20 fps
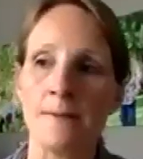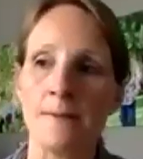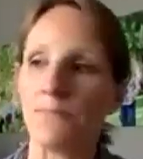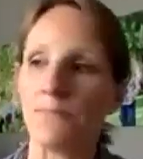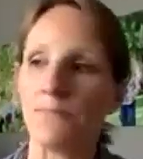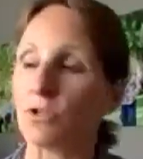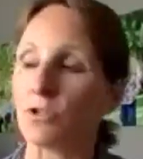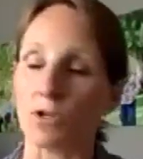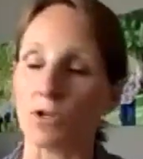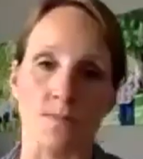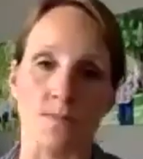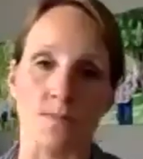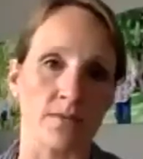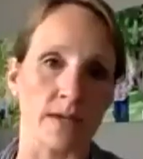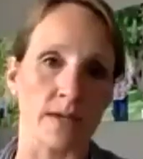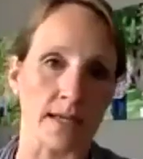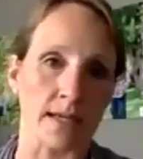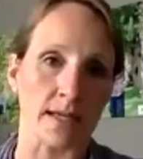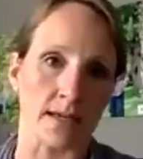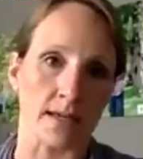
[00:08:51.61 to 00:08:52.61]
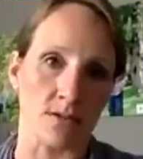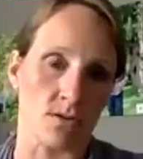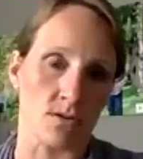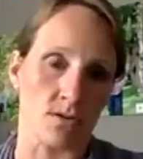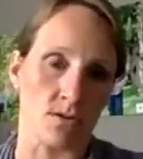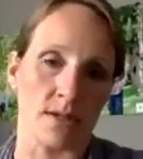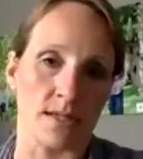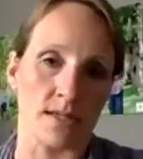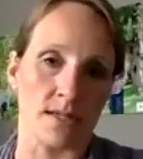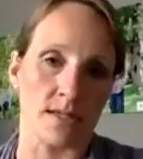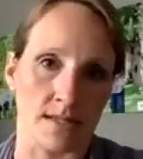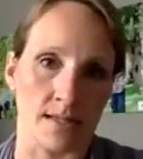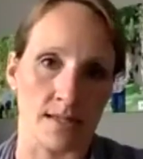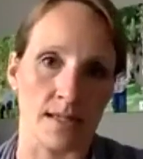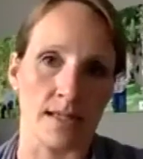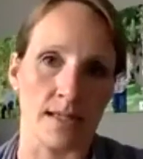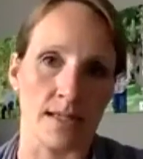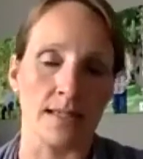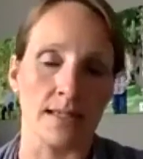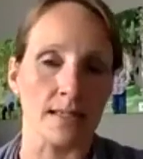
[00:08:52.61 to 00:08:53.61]
in terms of getting that nutrient
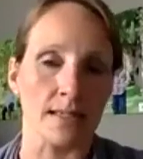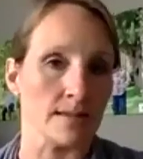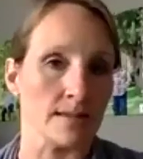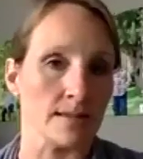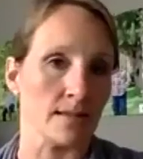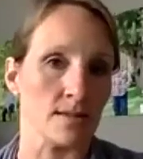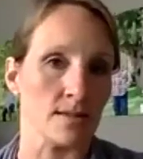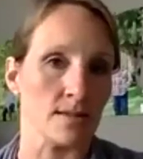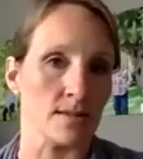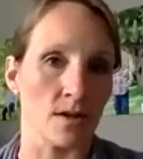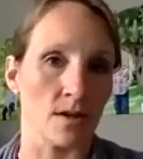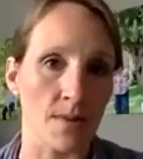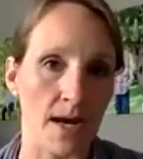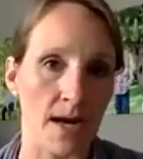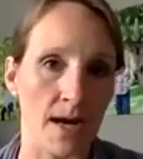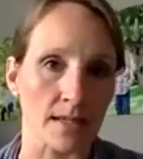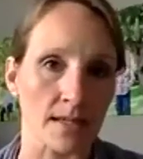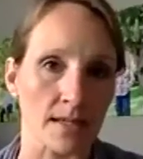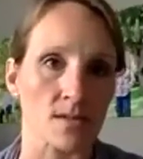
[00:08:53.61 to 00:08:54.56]
density and healing into your body.